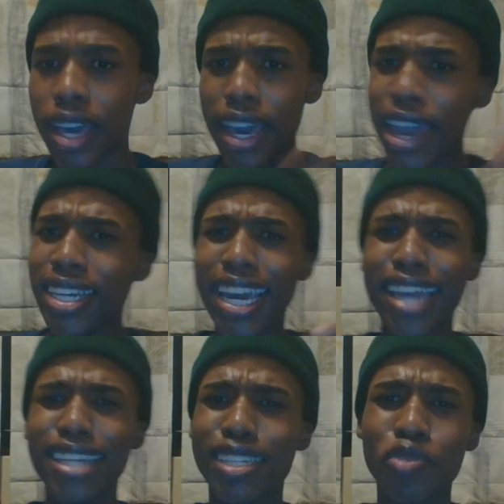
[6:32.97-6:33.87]

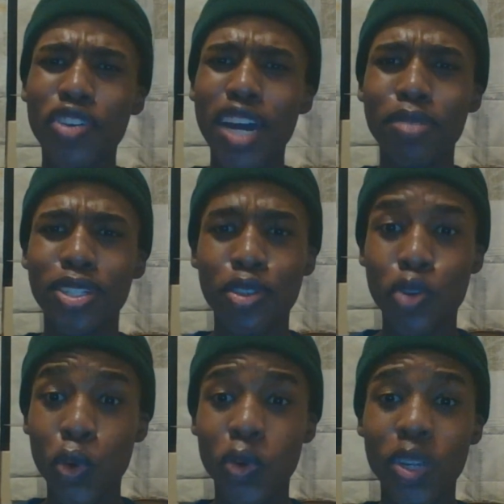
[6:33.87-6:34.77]
88 subscribers,
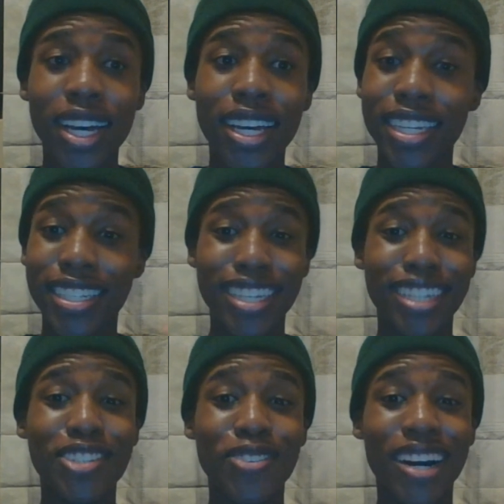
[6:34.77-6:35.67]
cool. Let's get
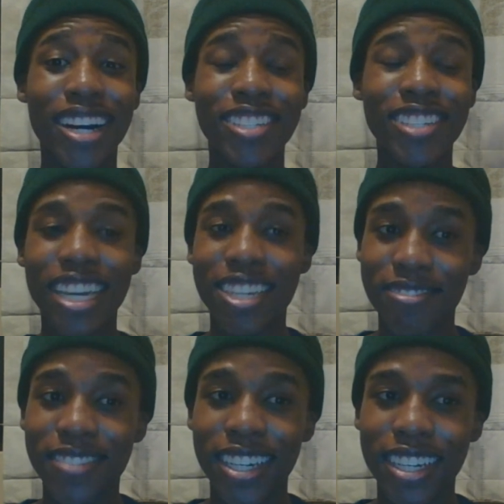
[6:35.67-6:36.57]
it to 100. I can
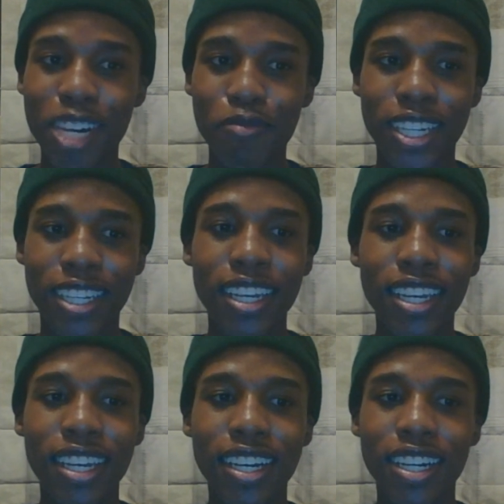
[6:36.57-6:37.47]
feel it coming.
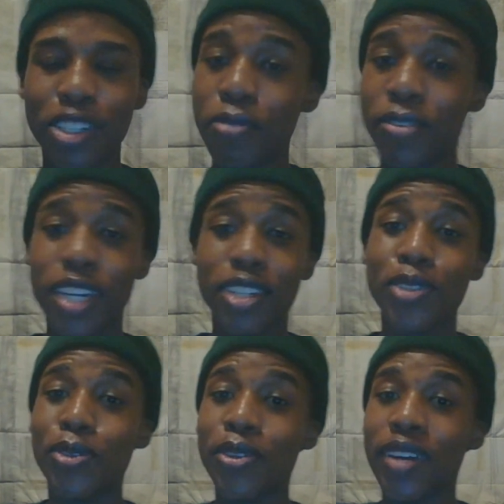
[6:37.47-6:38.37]
Don't forget
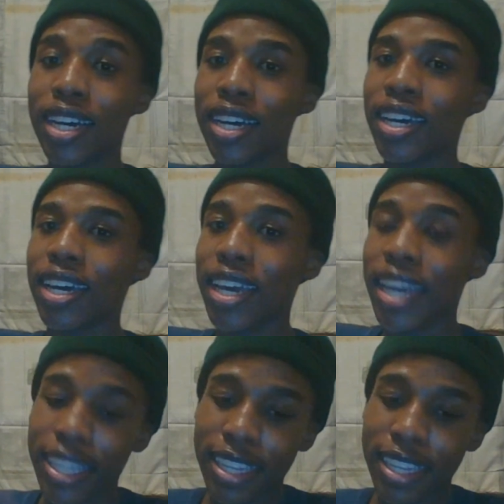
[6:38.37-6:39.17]
to hit